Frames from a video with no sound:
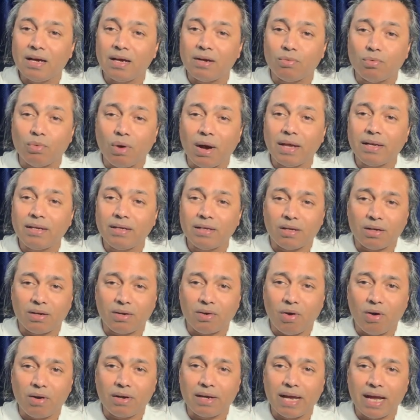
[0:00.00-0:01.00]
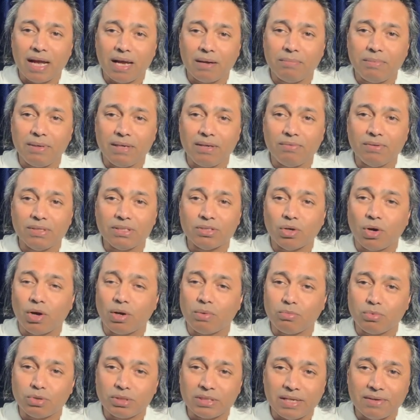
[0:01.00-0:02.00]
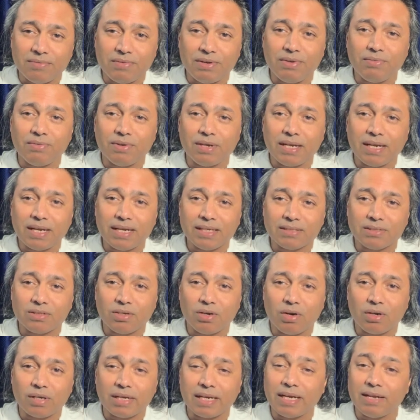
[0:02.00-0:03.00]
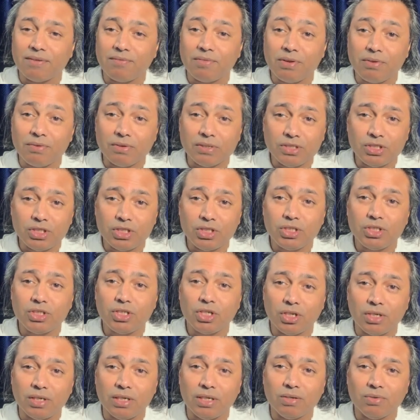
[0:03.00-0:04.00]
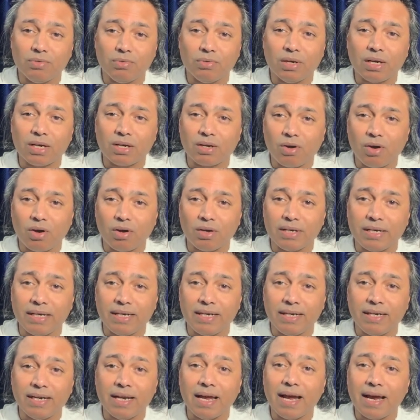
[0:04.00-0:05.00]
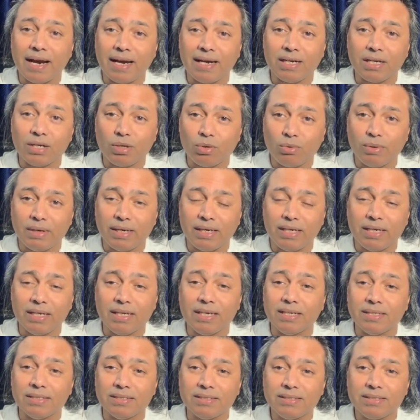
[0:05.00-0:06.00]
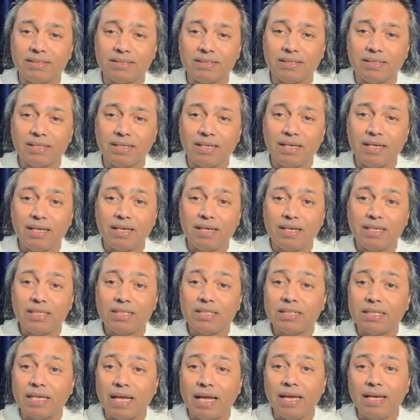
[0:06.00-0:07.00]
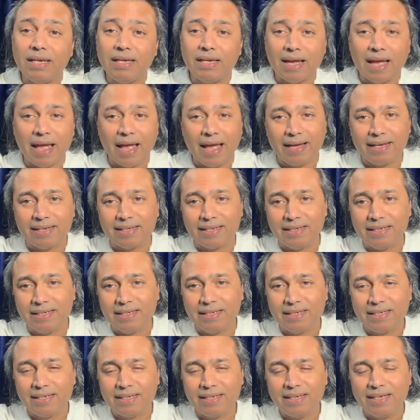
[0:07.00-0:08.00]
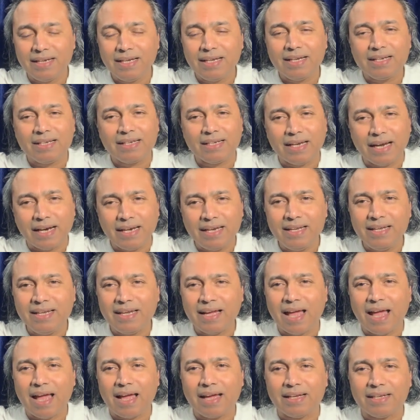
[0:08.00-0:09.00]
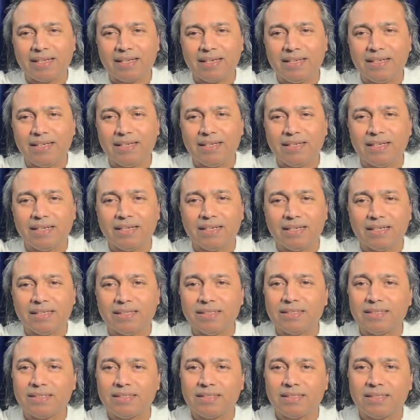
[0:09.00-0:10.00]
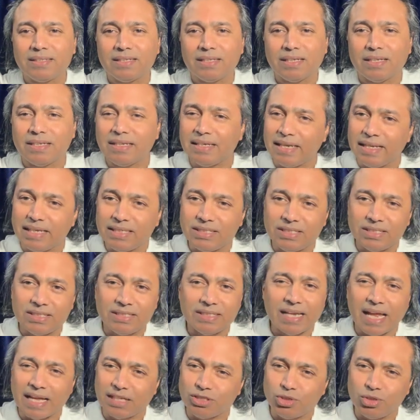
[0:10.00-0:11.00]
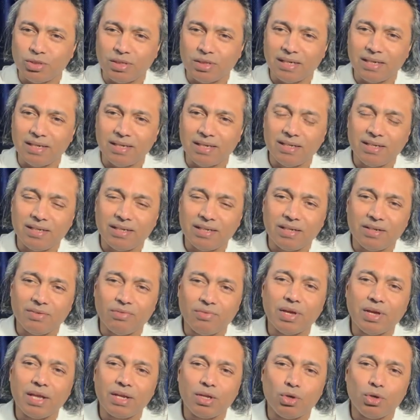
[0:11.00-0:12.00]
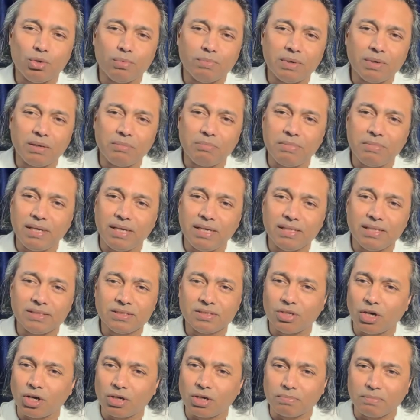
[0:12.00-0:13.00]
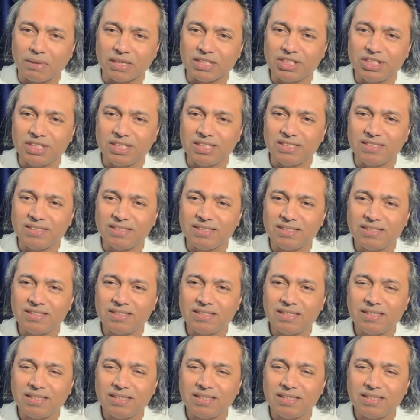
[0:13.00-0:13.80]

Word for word: one wrong habit which almost everyone has got and everyone should work on it and quit is staying angry getting angry is nat natural we are human beings not machines